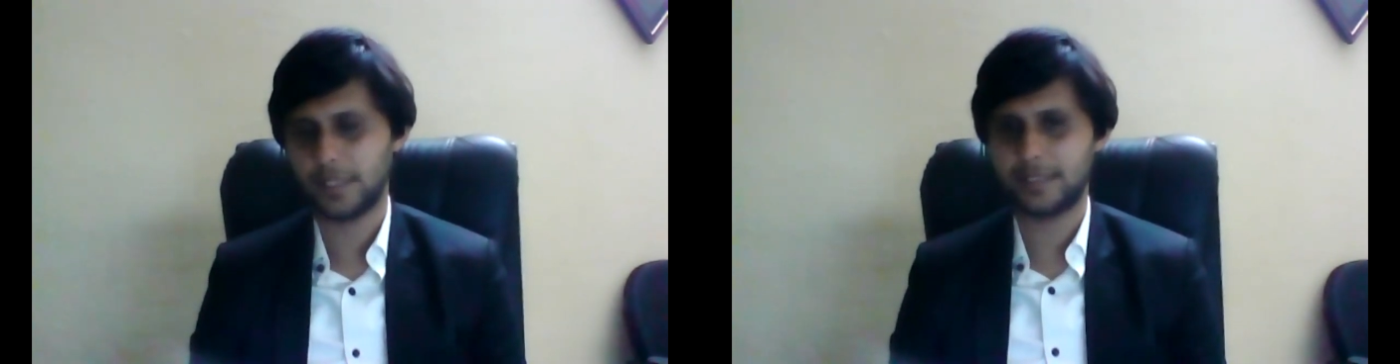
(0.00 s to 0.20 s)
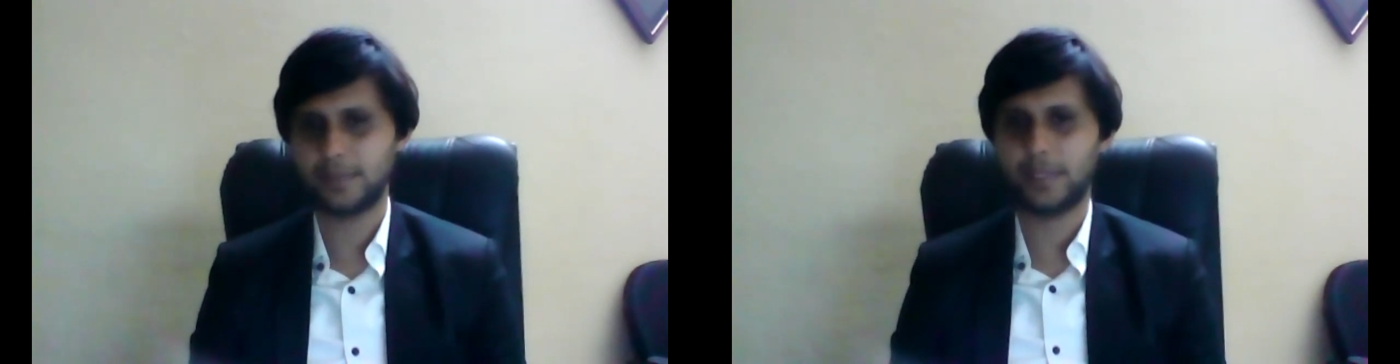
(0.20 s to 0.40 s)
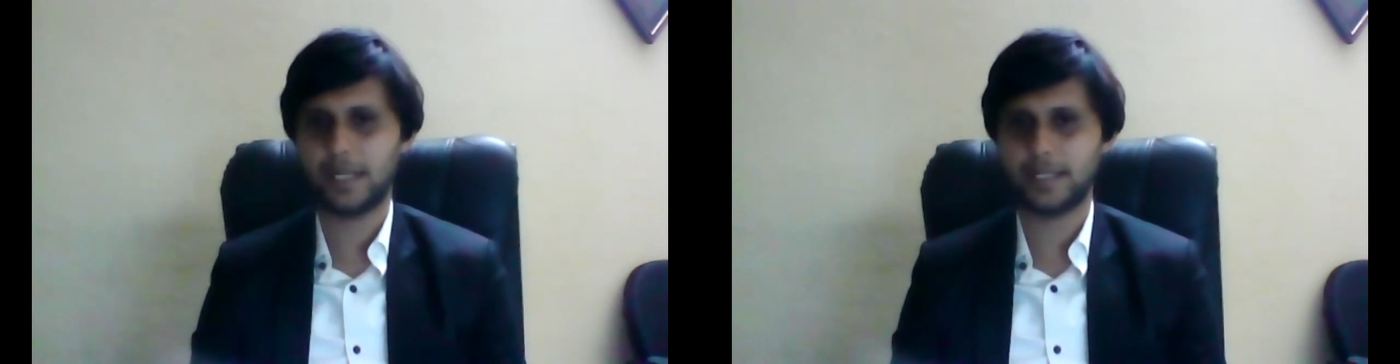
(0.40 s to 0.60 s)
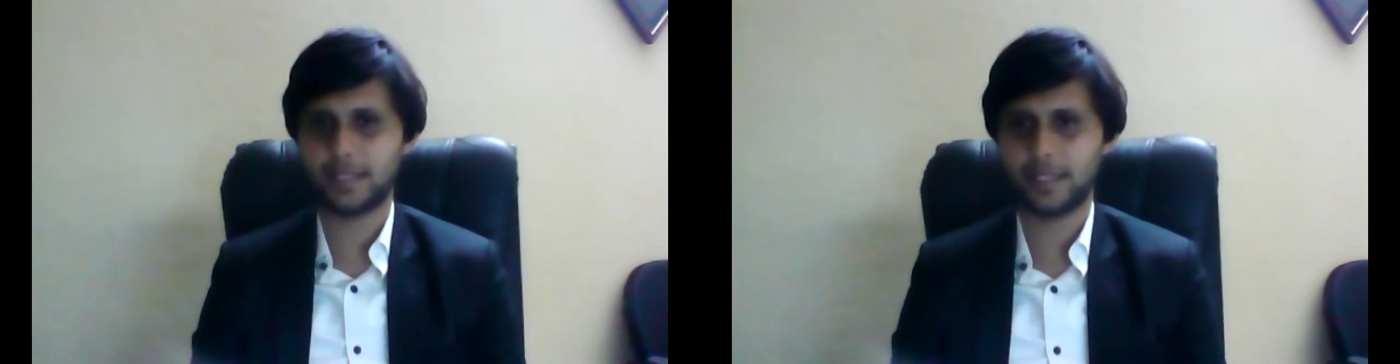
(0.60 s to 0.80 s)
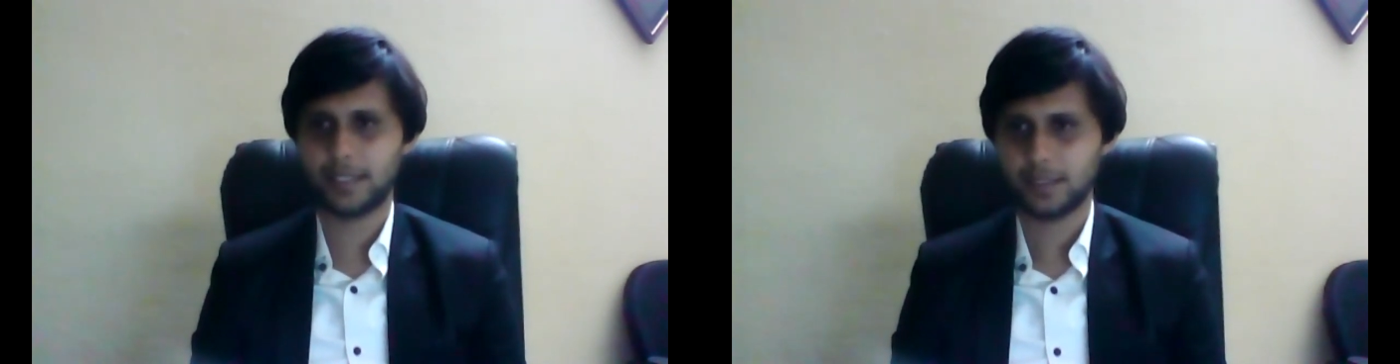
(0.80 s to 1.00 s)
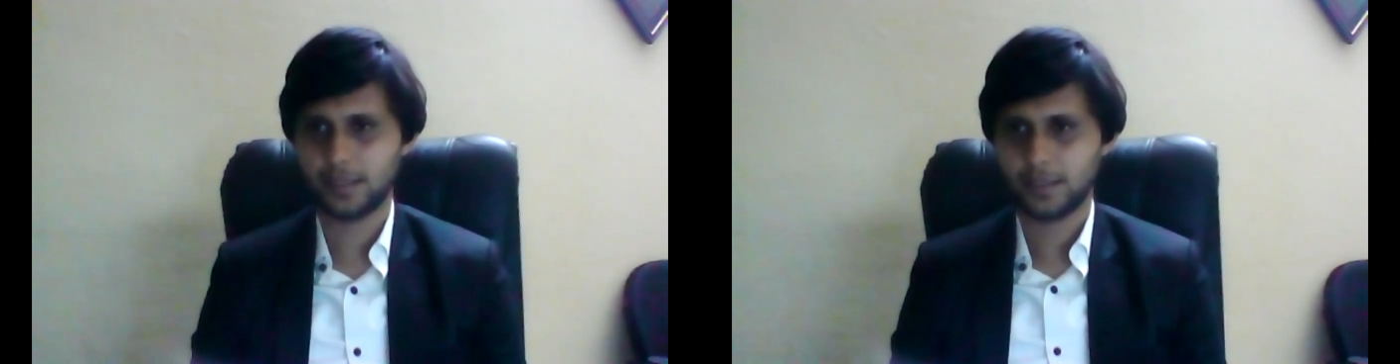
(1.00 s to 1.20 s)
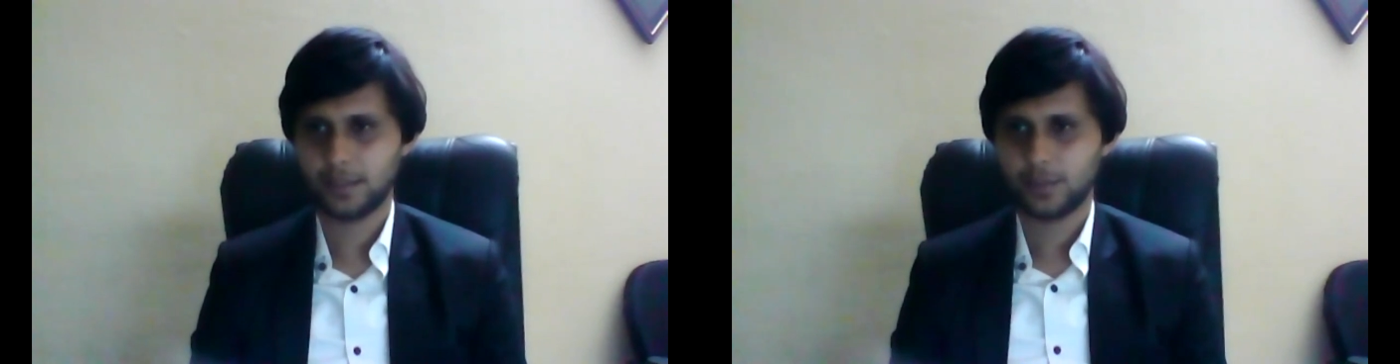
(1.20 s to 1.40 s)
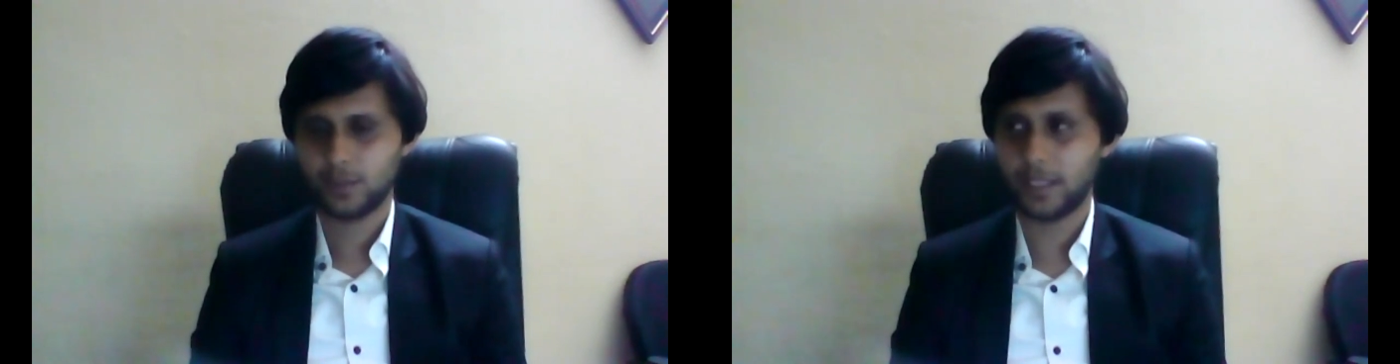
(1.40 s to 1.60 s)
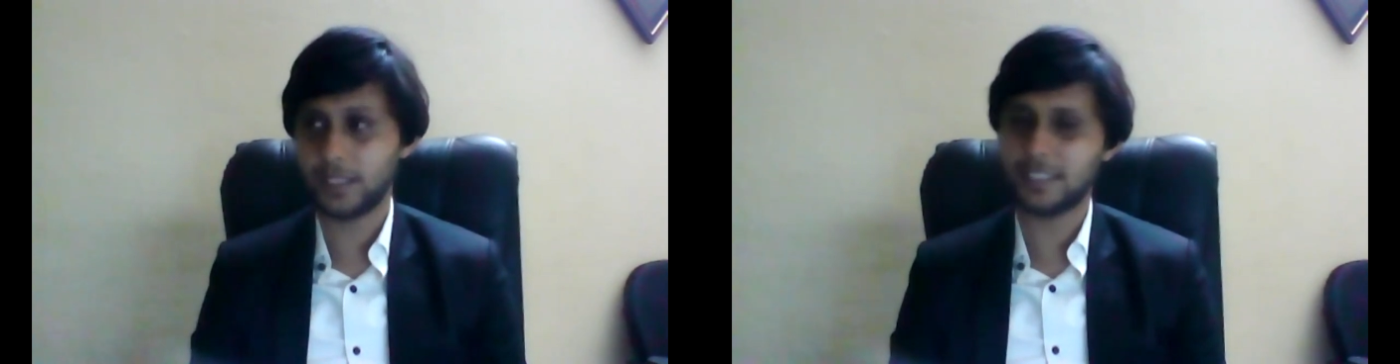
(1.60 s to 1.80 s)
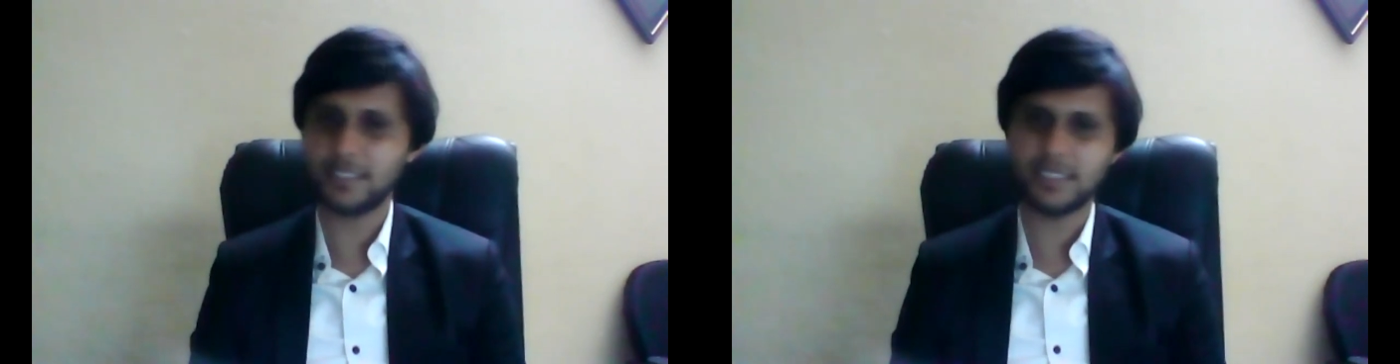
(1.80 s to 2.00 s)
as simple as that. You
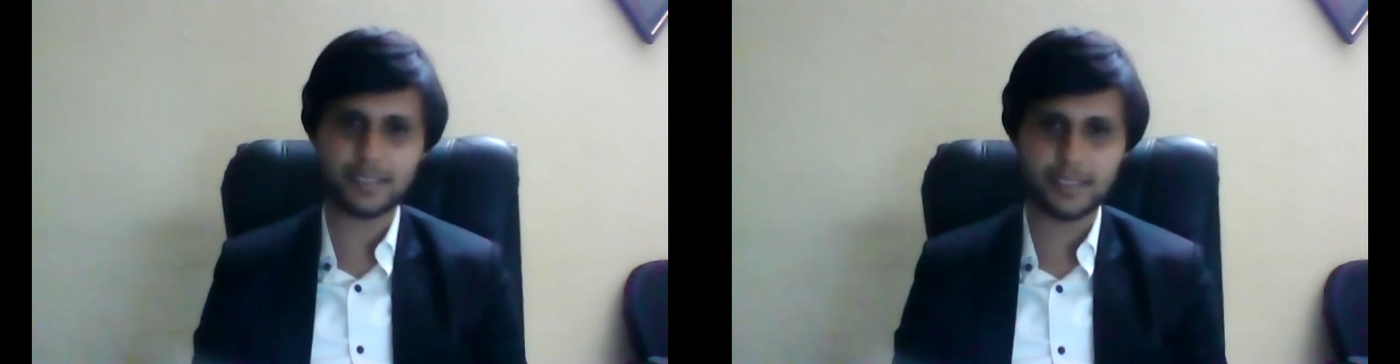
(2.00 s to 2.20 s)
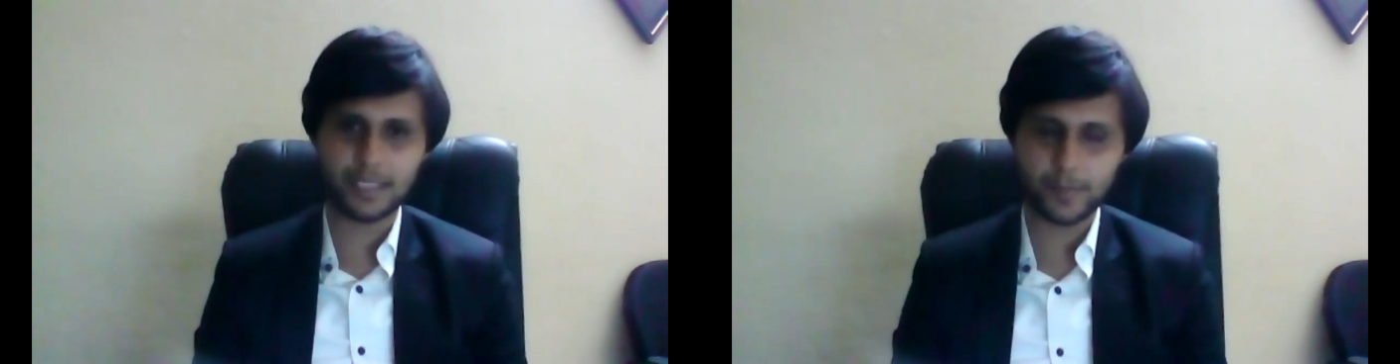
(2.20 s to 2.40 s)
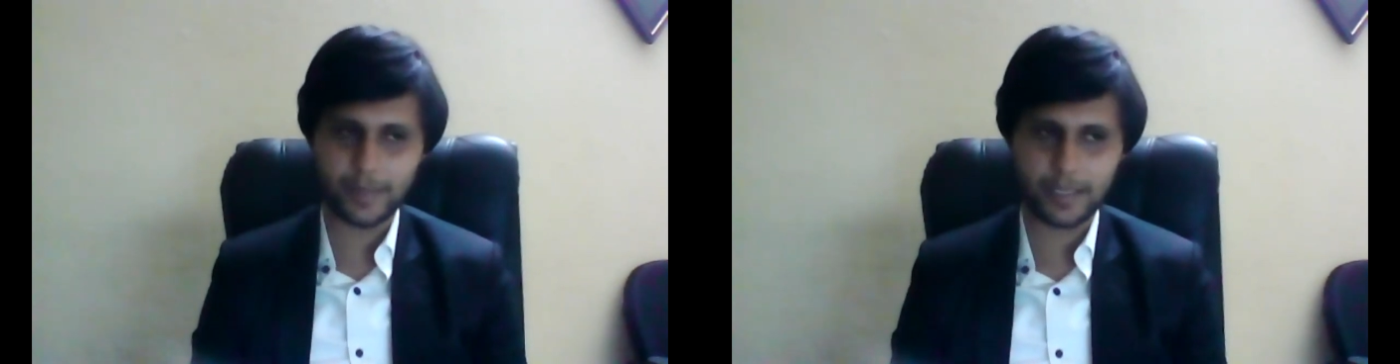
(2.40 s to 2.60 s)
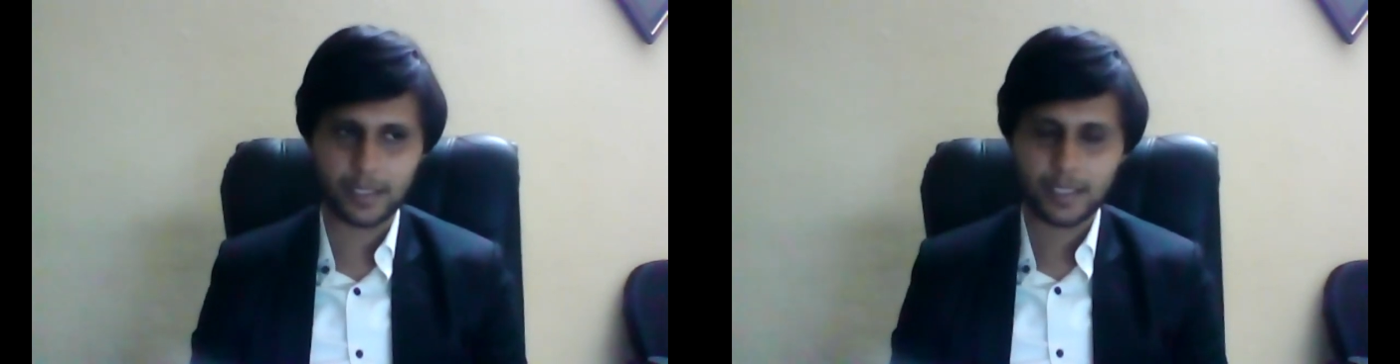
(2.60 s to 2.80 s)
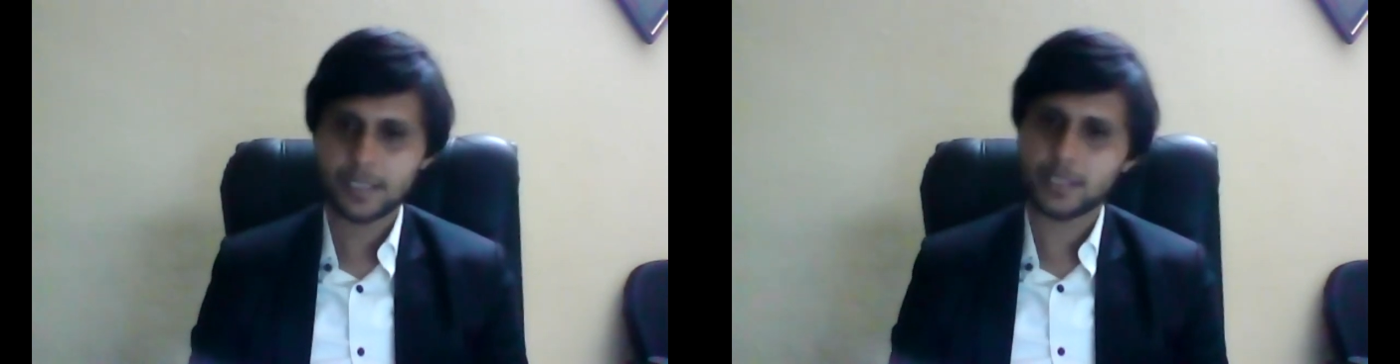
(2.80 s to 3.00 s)
understand the theory well.